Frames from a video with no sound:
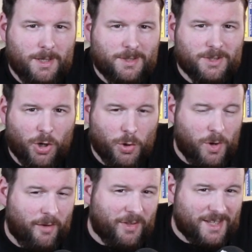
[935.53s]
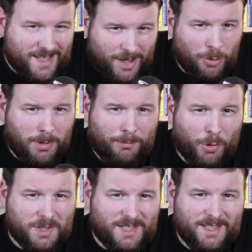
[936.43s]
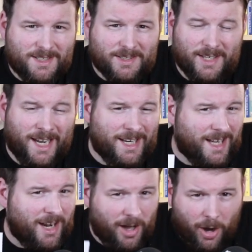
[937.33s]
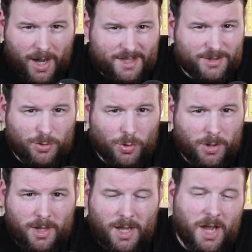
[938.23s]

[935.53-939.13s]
So if they tick all my boxes, they're going to get a high score.